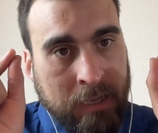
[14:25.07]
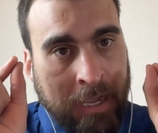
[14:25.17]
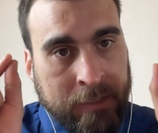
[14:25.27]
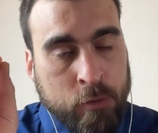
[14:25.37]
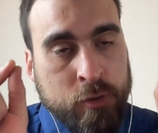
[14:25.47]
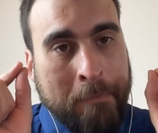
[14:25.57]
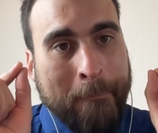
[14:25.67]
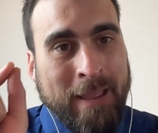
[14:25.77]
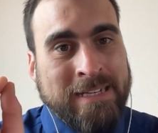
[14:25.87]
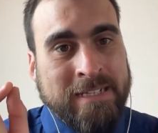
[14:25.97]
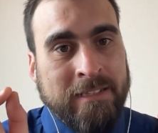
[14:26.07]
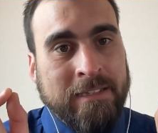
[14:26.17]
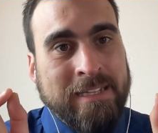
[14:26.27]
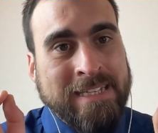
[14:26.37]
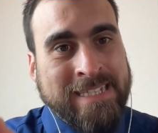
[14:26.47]
a good
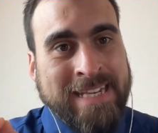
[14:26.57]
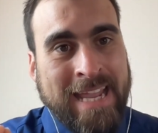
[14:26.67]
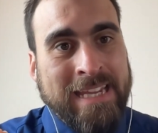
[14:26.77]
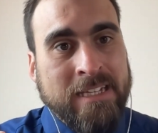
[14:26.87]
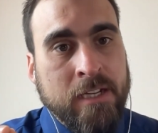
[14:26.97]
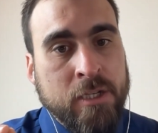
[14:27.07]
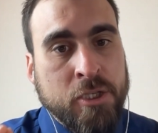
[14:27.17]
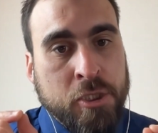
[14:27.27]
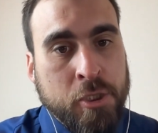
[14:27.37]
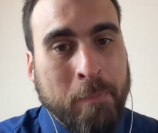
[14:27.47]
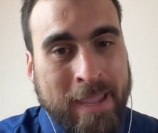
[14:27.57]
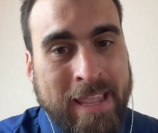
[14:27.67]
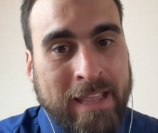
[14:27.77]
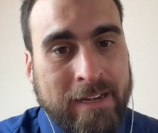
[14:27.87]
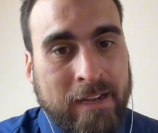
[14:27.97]
mental state to
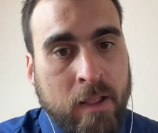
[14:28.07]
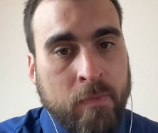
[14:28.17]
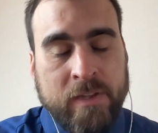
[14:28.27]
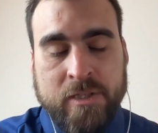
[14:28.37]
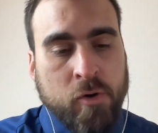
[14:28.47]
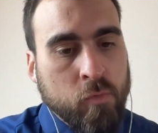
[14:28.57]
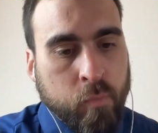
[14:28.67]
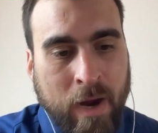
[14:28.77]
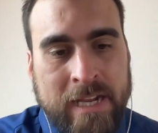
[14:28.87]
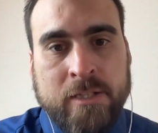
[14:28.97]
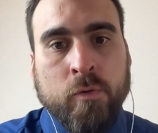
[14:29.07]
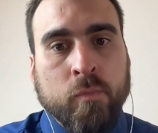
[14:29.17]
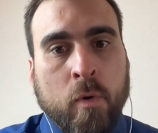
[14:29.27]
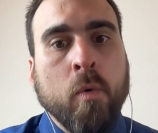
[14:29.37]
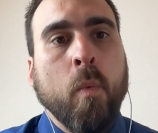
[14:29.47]
be in. There's no right or
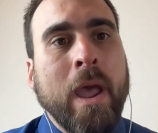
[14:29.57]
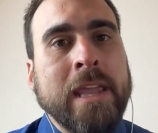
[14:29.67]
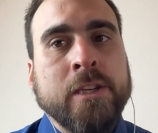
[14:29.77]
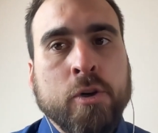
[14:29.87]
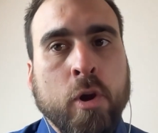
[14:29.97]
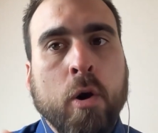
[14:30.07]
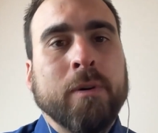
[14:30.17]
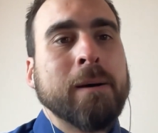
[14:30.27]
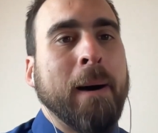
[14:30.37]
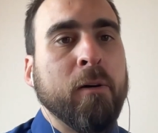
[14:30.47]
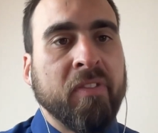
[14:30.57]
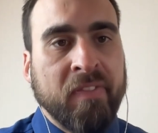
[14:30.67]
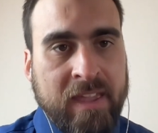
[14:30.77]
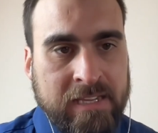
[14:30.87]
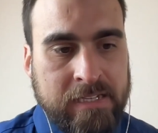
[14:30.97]
wrong way to go on about
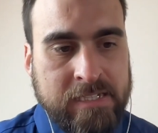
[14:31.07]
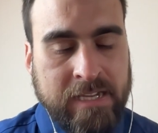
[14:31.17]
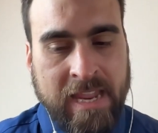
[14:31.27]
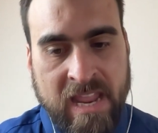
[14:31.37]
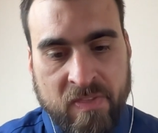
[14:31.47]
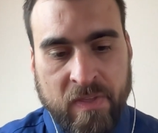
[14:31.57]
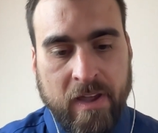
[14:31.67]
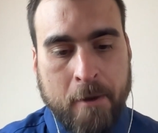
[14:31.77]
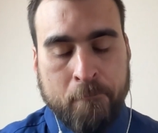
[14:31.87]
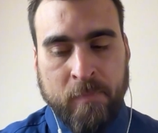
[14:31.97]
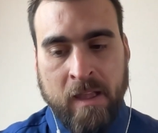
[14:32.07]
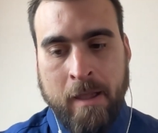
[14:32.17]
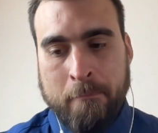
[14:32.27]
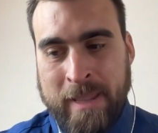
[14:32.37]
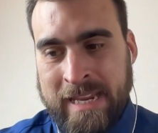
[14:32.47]
things either,
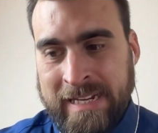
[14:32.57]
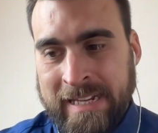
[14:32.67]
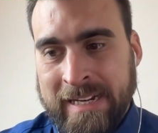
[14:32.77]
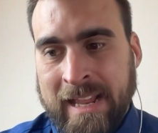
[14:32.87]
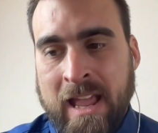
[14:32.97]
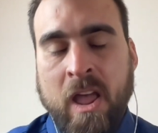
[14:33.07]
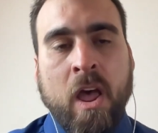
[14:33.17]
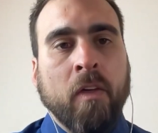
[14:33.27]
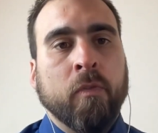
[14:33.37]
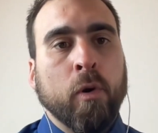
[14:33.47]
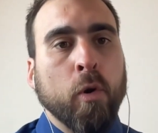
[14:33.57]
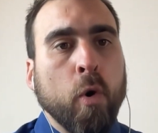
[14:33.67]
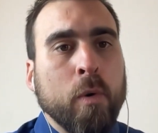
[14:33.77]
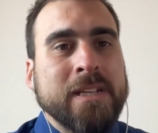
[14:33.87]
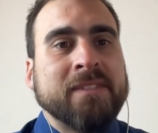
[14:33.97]
meaning the
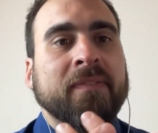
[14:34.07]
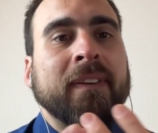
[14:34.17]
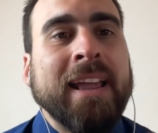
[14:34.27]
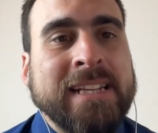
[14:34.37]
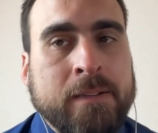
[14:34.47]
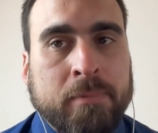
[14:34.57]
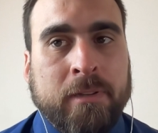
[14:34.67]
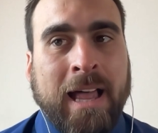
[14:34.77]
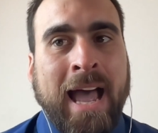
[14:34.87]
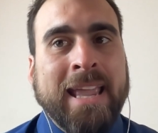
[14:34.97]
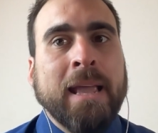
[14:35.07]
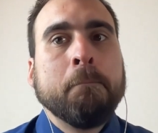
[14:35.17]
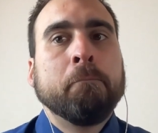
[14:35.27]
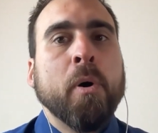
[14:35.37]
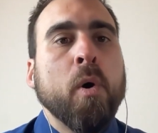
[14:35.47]
law is flexible. I can
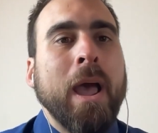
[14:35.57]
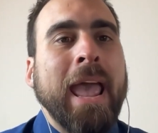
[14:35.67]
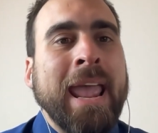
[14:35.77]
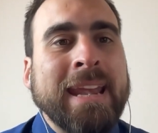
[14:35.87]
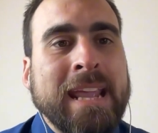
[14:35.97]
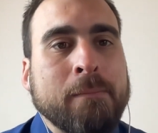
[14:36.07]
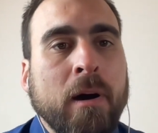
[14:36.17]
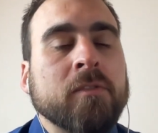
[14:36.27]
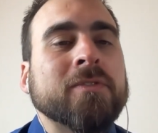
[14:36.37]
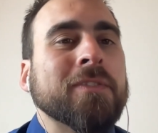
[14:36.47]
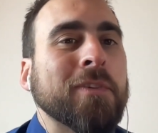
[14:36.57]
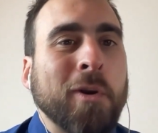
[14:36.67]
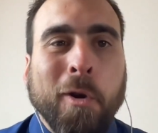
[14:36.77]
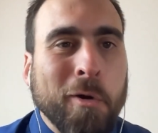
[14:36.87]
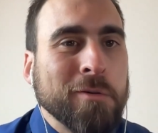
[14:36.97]
put any amount of
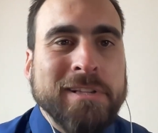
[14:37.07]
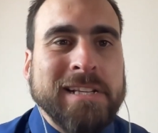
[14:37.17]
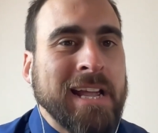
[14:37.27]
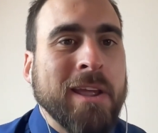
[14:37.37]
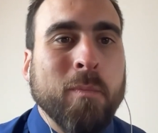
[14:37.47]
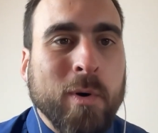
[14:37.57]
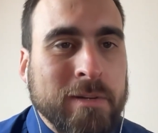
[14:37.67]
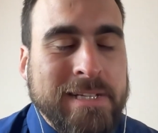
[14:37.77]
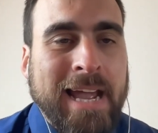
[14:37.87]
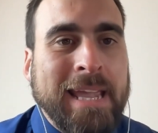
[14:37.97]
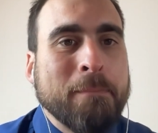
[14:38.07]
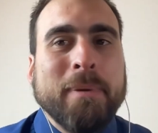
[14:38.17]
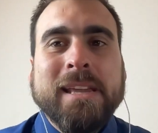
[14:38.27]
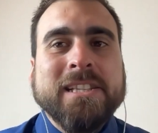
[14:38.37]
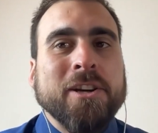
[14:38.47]
clauses I want. I can
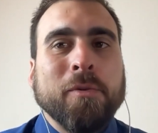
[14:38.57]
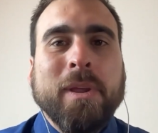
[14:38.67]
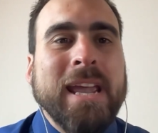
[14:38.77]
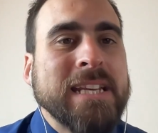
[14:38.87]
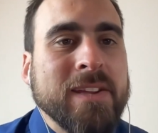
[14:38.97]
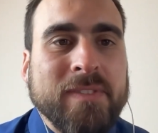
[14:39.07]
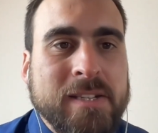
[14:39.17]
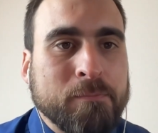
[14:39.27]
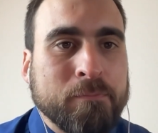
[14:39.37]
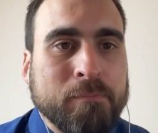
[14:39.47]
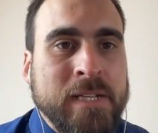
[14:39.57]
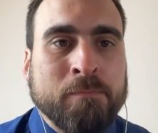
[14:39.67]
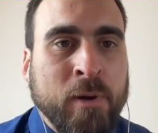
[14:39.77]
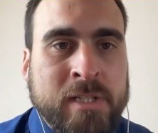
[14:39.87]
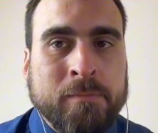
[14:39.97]
be as creative as
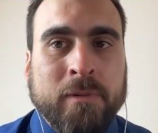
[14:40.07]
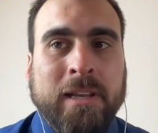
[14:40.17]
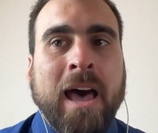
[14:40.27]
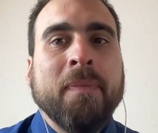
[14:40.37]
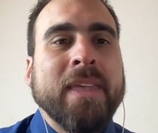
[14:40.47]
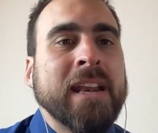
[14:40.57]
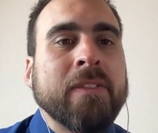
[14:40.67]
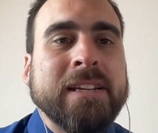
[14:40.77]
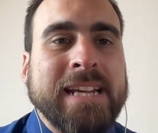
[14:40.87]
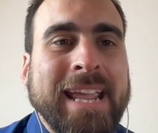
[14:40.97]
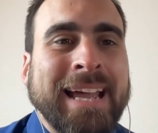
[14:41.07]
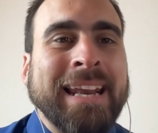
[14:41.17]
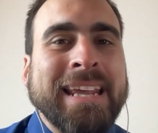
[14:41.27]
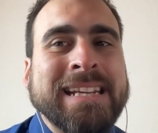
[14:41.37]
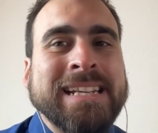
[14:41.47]
possible. At the end of the day, a
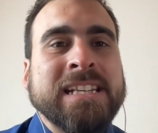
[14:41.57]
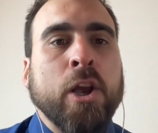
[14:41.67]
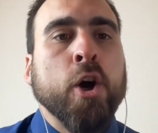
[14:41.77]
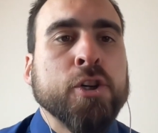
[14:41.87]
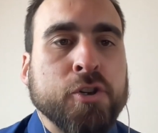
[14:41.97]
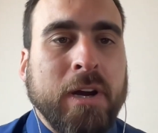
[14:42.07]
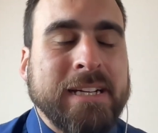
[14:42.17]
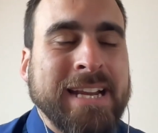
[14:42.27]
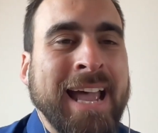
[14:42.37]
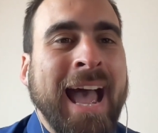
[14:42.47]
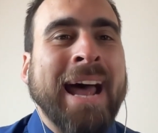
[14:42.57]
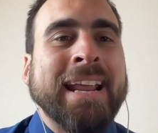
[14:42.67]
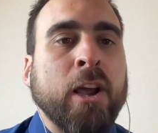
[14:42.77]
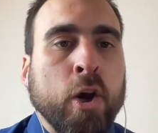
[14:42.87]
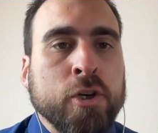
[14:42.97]
lease is a contract, and
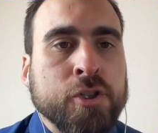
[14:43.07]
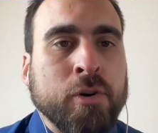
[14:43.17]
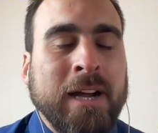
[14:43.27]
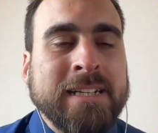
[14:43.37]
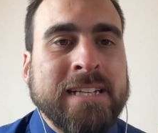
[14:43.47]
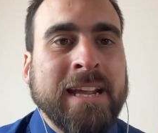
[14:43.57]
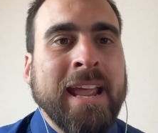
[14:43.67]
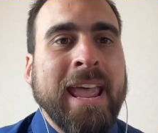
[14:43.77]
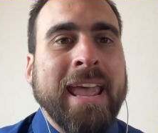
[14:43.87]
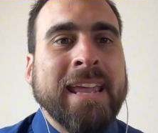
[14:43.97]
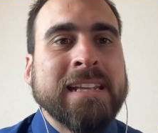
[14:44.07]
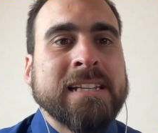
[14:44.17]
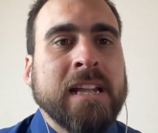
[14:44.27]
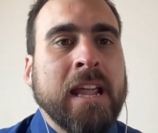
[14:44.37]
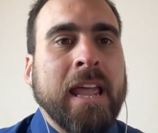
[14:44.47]
a contract
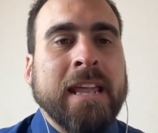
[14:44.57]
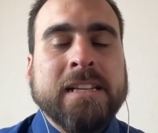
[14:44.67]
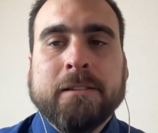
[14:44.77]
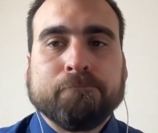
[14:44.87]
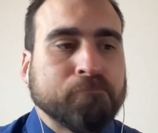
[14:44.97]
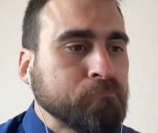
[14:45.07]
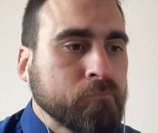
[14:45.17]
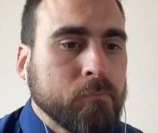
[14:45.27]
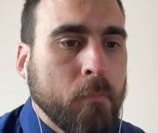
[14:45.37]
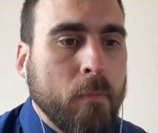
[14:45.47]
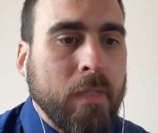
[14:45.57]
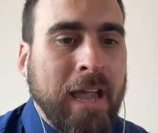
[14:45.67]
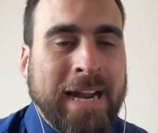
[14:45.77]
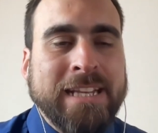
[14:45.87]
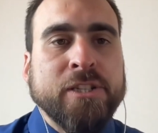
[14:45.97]
is
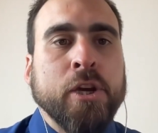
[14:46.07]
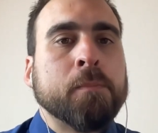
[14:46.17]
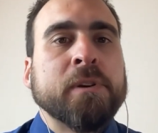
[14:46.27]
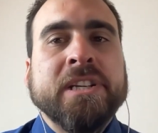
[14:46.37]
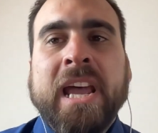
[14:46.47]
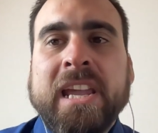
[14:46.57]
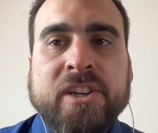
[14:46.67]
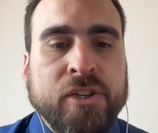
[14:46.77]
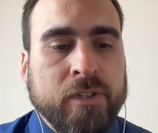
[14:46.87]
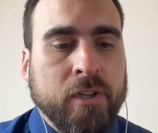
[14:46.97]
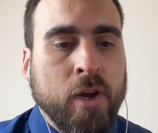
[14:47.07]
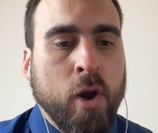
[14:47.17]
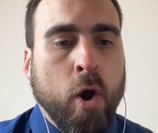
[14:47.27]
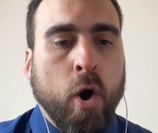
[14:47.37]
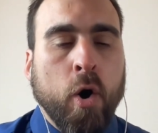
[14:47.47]
an interpretation
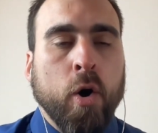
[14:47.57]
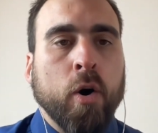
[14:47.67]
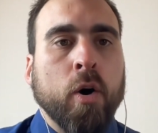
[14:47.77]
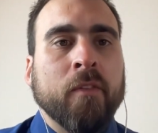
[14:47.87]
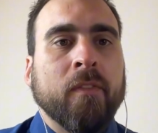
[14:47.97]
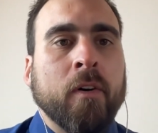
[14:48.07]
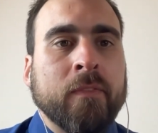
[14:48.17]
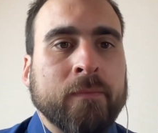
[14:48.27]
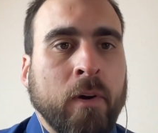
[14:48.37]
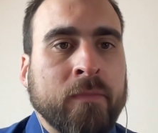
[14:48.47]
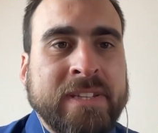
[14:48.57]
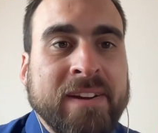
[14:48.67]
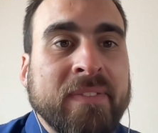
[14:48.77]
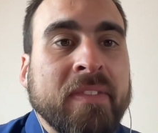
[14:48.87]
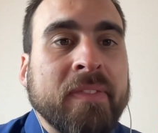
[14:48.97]
of
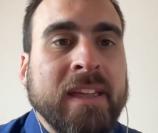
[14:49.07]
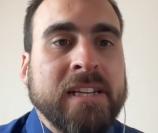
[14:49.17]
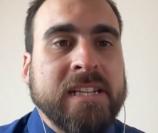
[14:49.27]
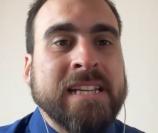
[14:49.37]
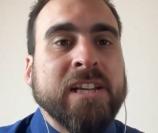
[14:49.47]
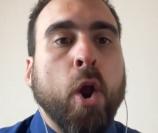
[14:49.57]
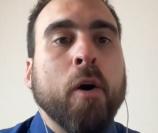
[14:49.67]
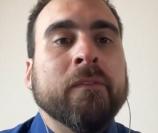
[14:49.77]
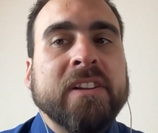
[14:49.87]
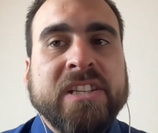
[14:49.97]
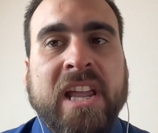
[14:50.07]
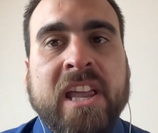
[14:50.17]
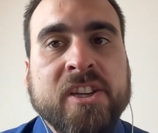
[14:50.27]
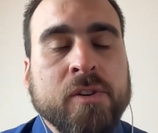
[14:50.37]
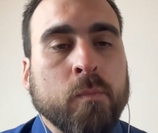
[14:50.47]
different things. It's a
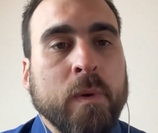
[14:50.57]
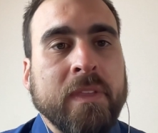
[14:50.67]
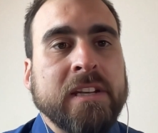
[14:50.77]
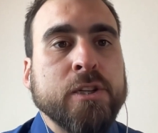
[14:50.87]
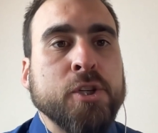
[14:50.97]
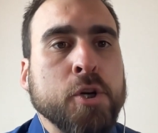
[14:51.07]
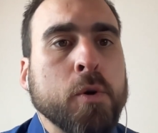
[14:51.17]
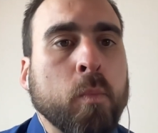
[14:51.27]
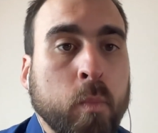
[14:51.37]
conversation within two